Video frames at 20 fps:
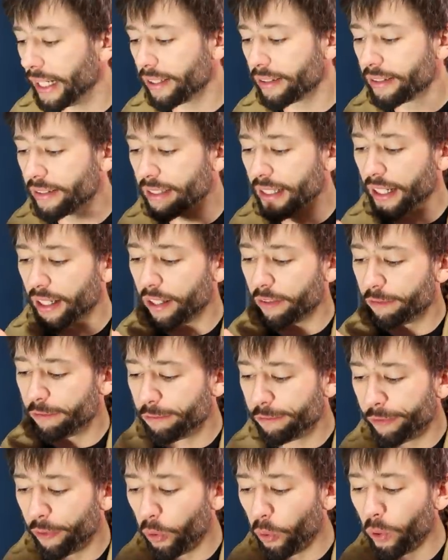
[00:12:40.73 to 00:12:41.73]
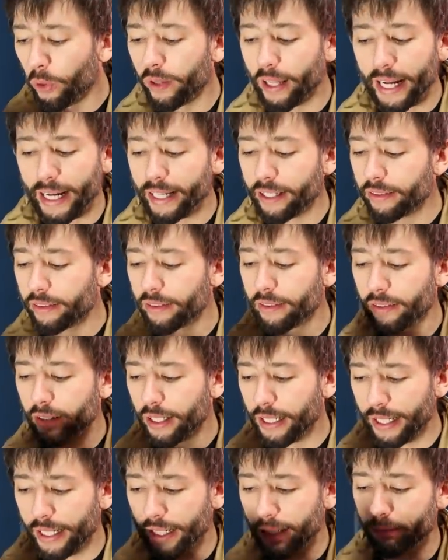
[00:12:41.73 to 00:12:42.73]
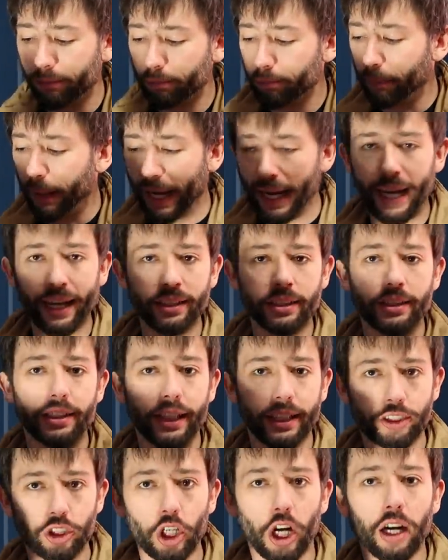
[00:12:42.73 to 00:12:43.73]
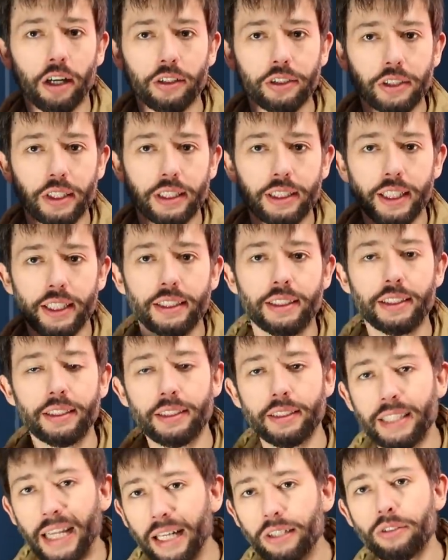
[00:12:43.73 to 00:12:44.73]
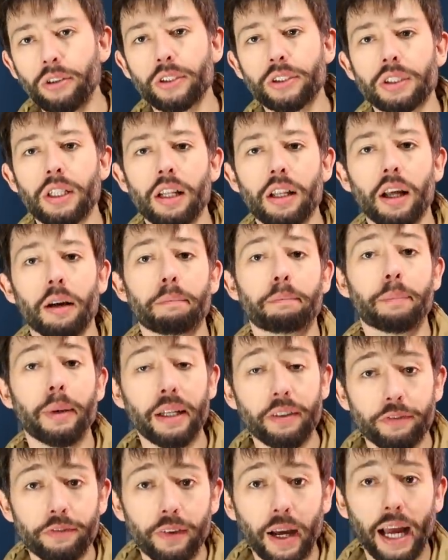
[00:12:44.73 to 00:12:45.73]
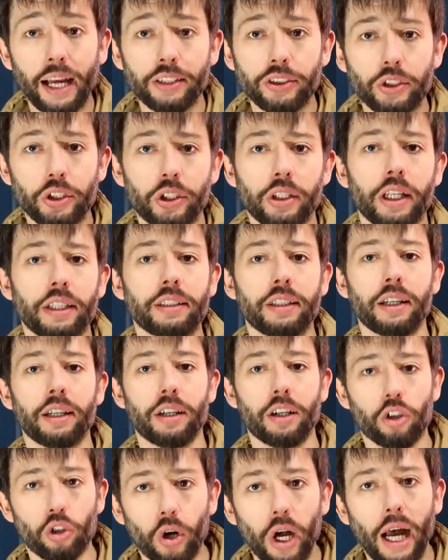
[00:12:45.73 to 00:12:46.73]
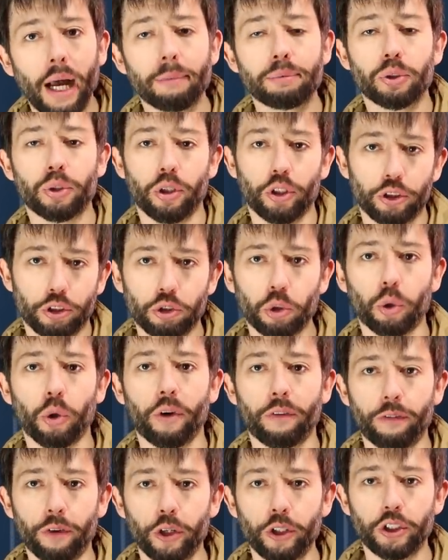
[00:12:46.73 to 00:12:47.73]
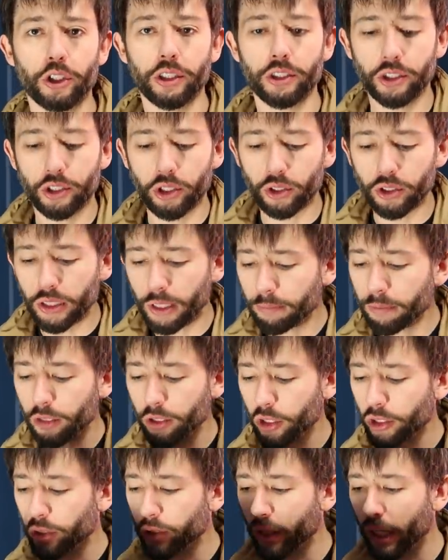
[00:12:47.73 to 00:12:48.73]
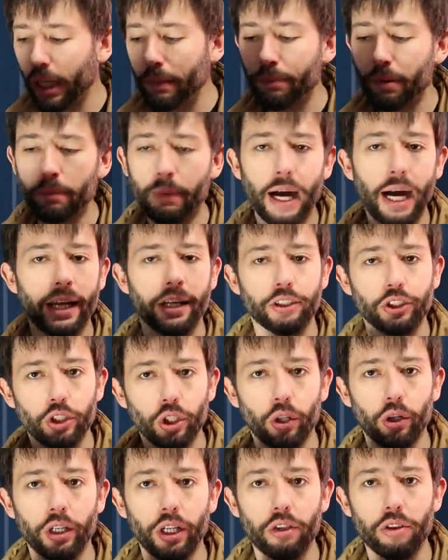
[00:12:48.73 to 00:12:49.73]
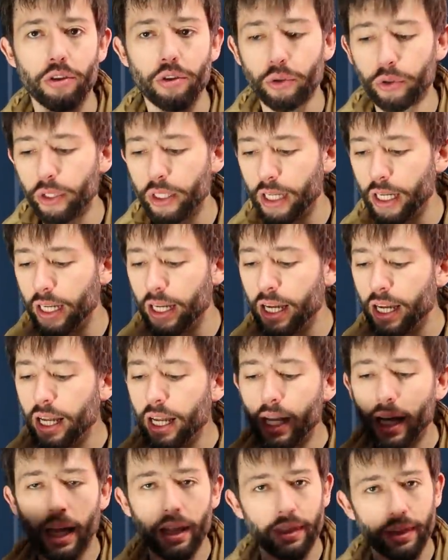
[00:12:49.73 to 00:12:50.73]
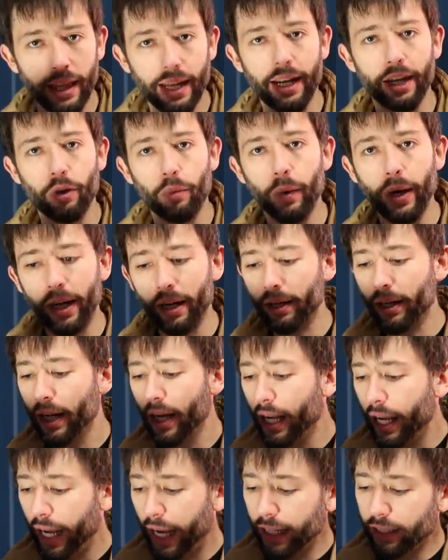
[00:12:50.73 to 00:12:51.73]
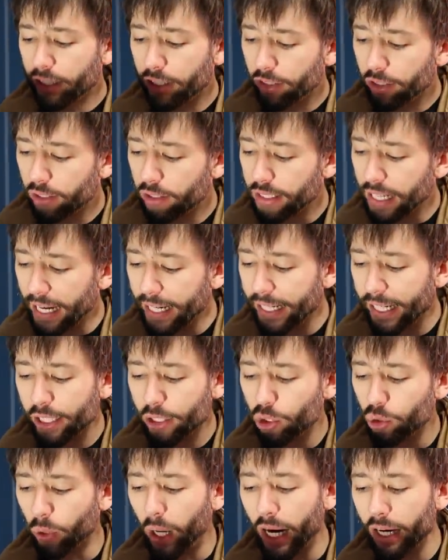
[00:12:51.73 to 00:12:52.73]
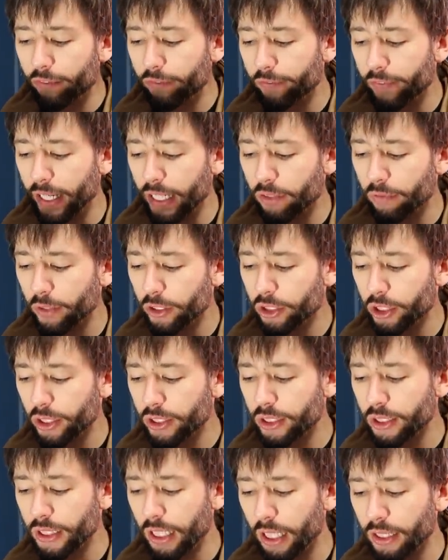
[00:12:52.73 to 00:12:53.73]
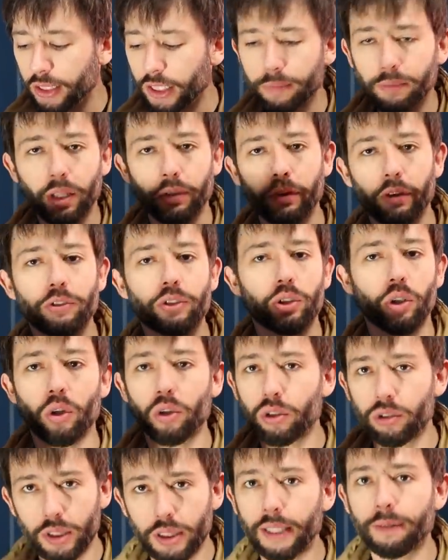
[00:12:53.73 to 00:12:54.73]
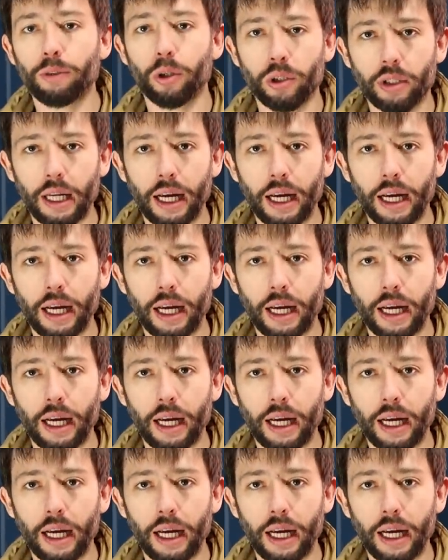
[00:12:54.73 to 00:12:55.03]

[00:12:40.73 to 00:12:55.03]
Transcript: that the full length uh, pants, like joggers like these, tend to sell a bit faster than the crops or the shorter version. So something just to keep in mind as you're looking through the athletic wear. And they're Nike Dri-FIT, which is uh, something we've sold several